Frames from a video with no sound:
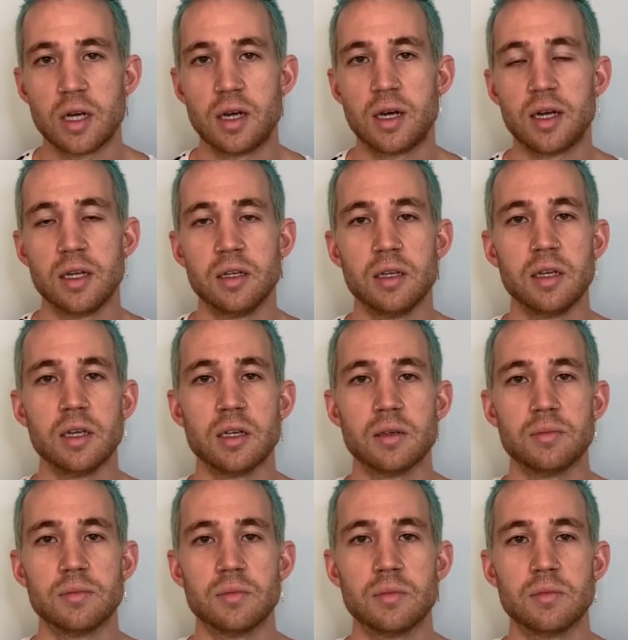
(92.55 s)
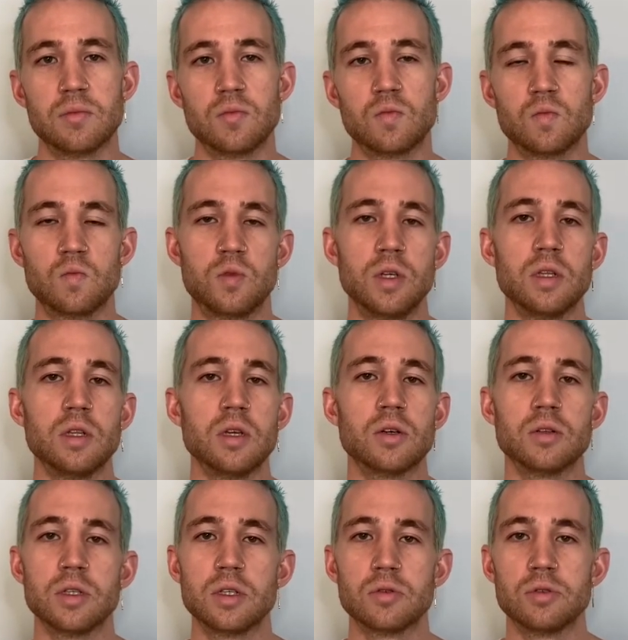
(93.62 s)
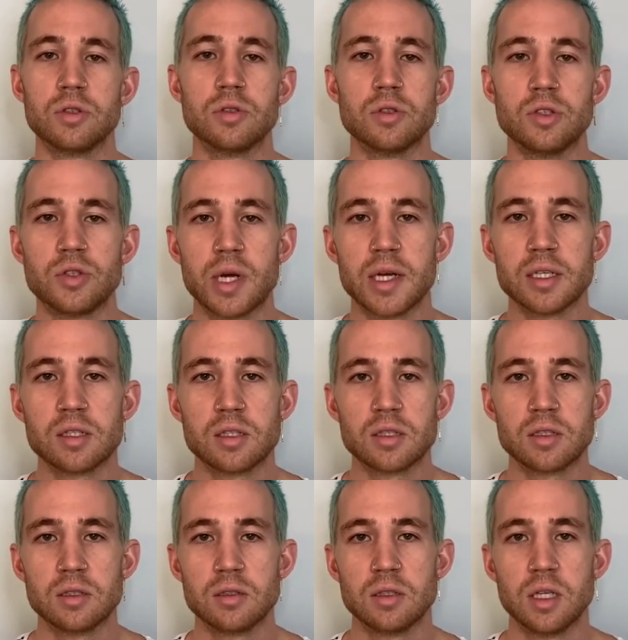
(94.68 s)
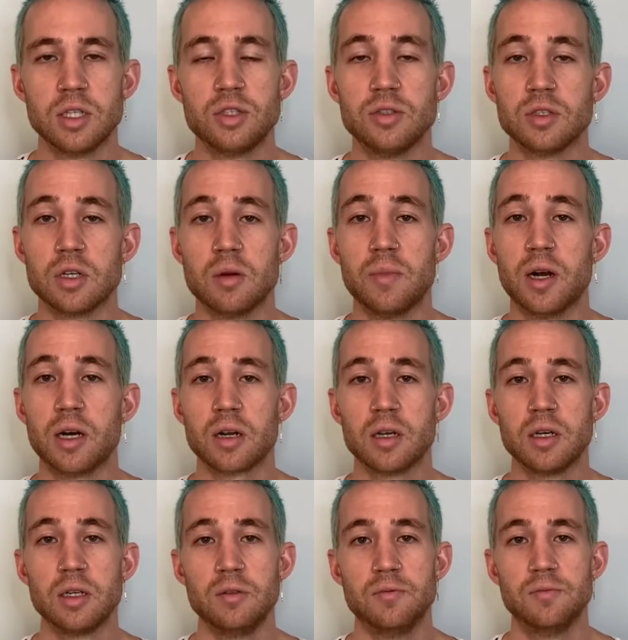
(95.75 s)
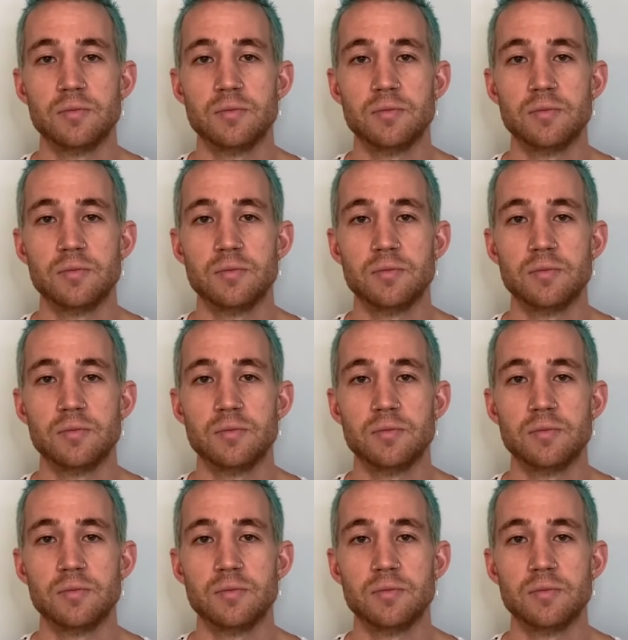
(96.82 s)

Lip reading: I am really only going to address issues in America.